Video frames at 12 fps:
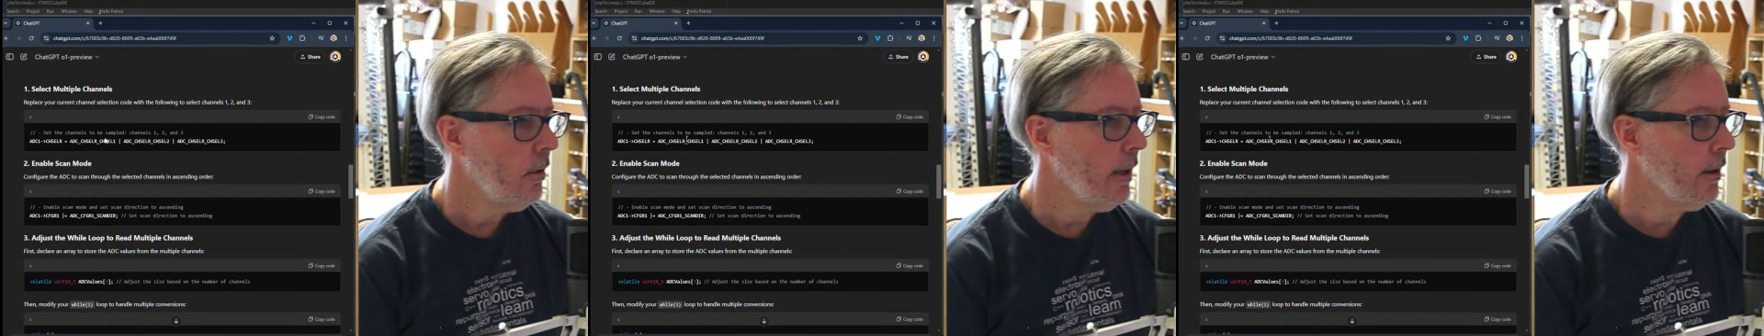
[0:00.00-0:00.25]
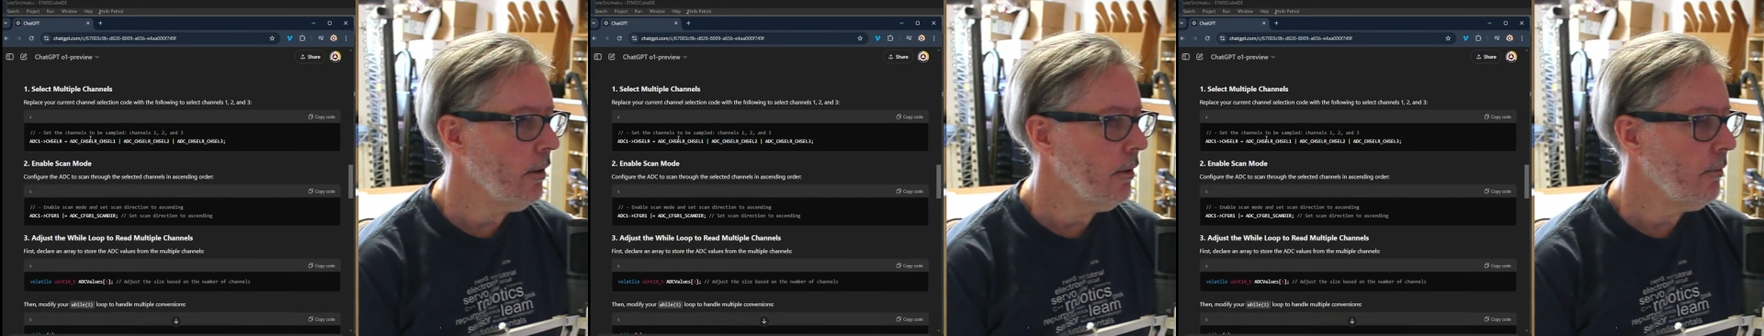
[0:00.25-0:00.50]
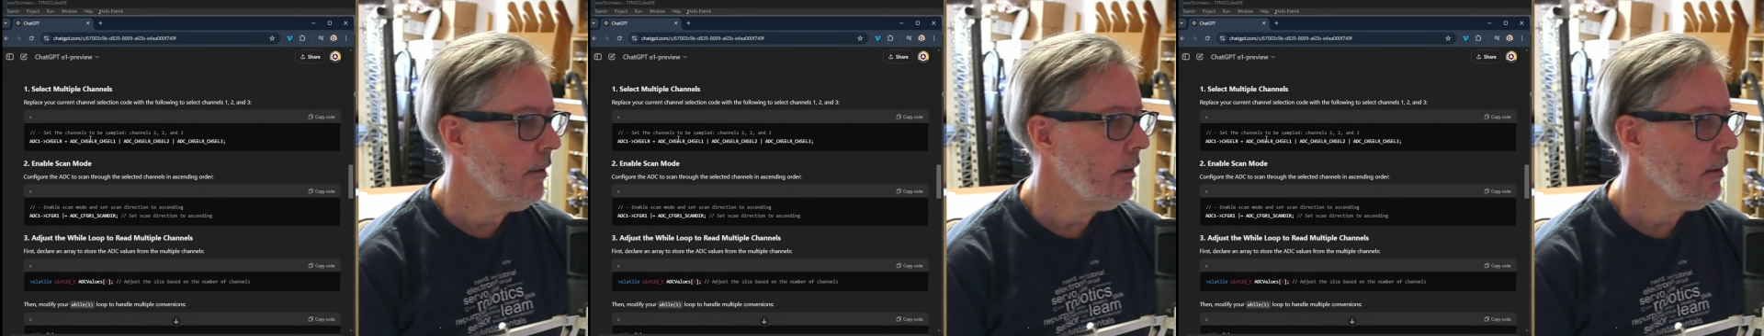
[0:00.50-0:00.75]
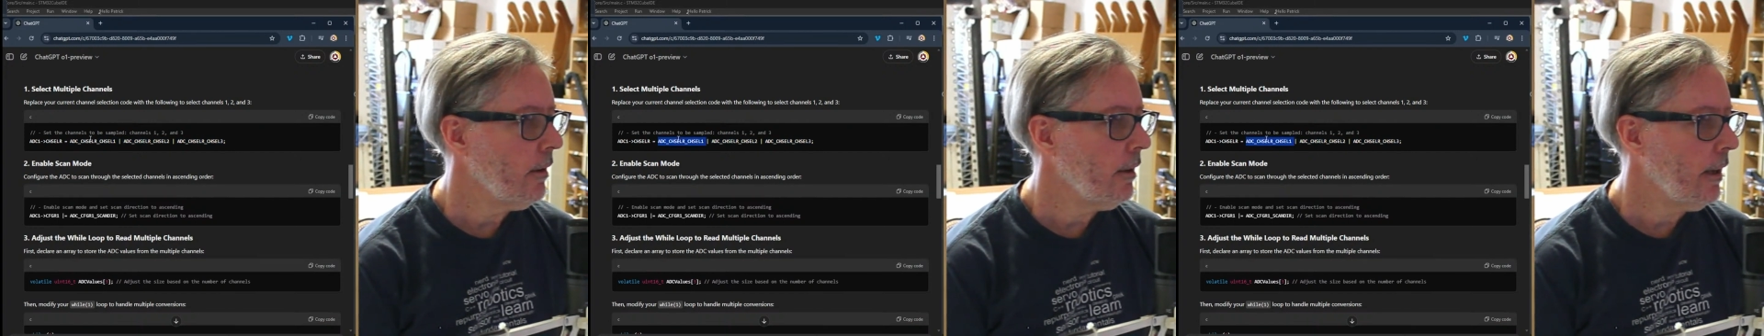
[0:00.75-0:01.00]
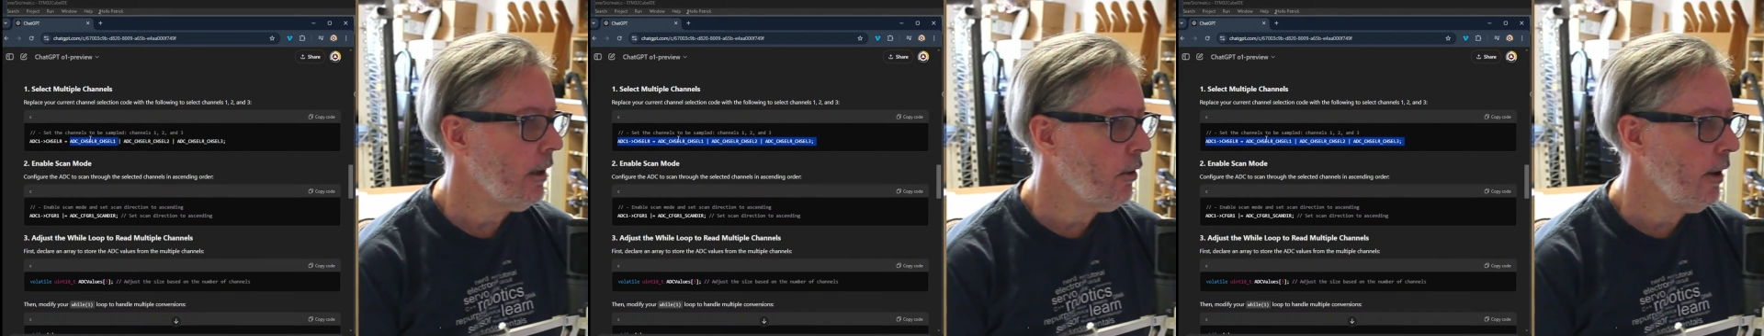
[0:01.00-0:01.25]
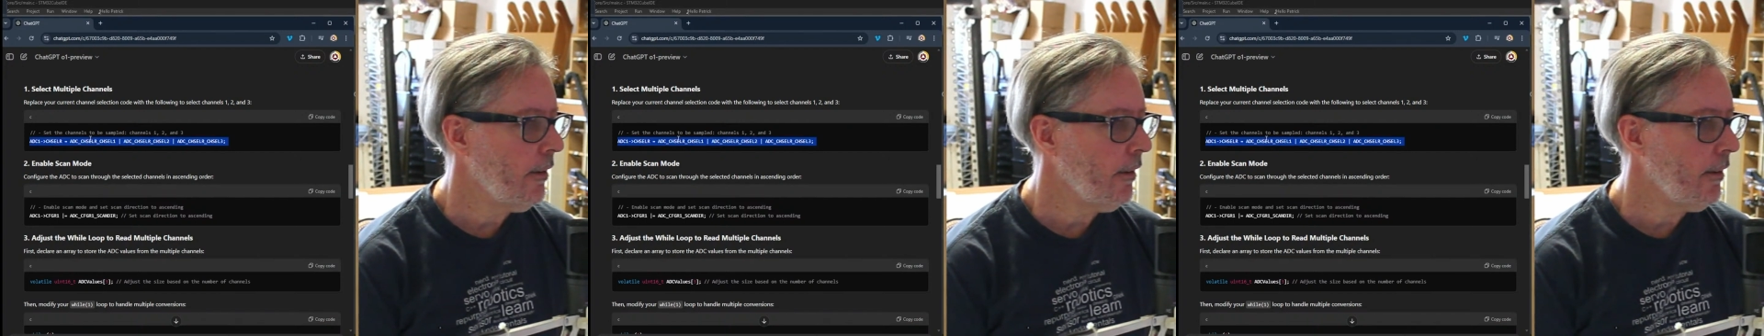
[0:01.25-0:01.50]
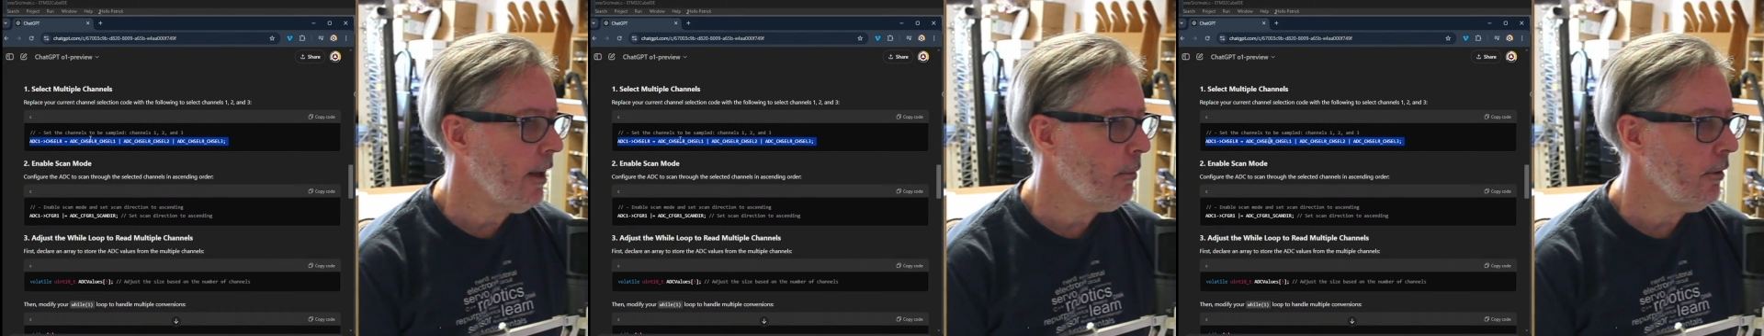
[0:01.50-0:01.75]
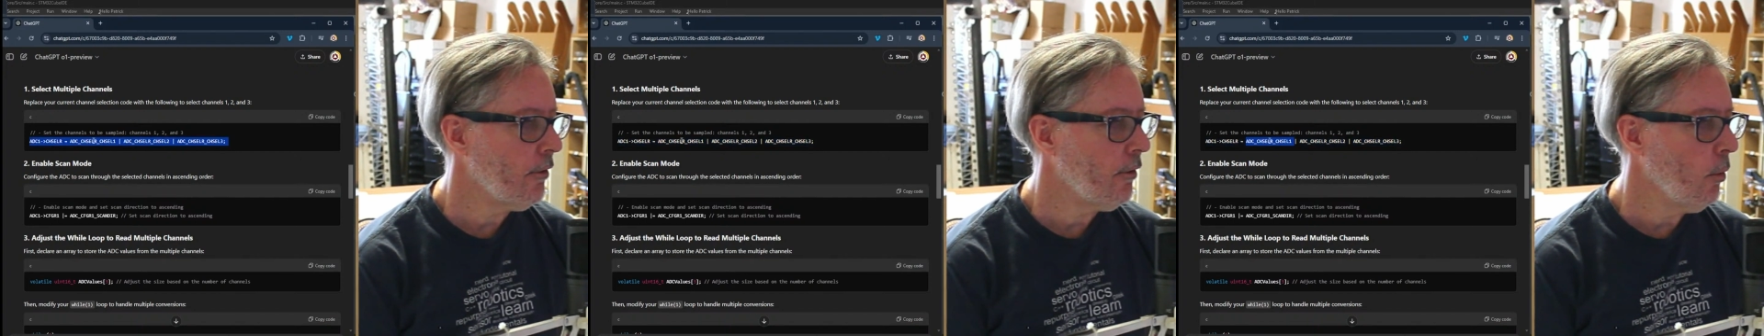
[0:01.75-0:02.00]
it'll create the
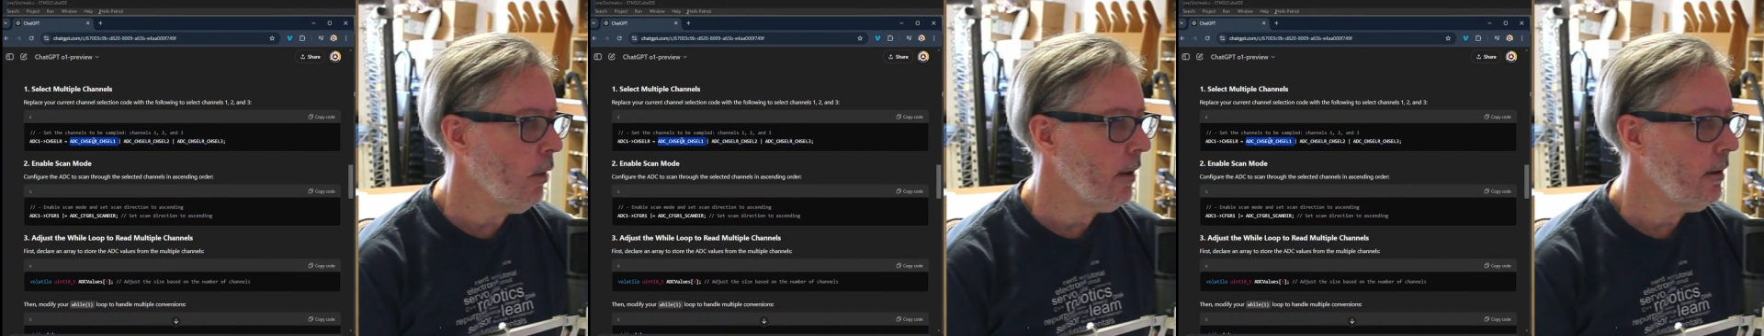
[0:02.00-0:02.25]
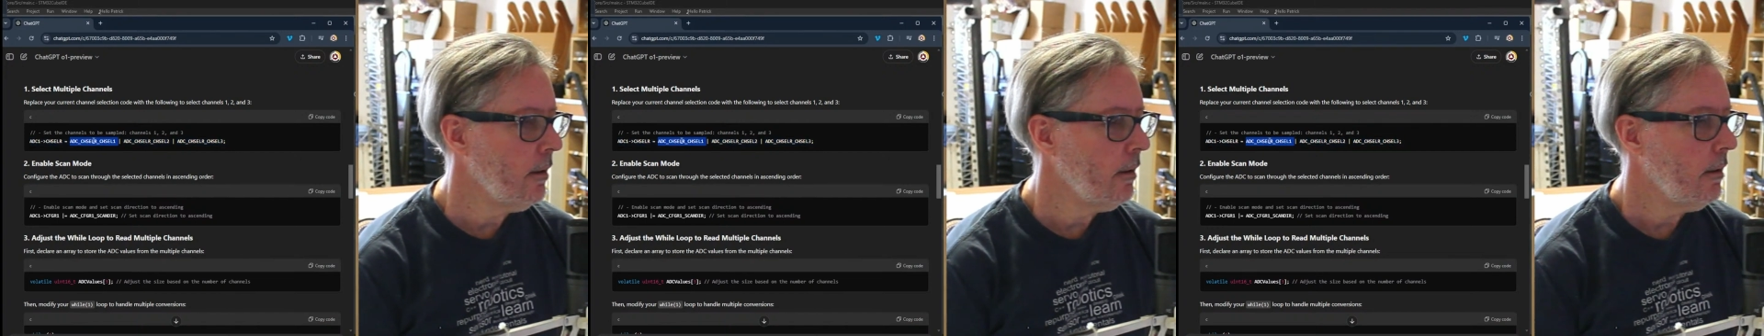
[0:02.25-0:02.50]
samples for 1,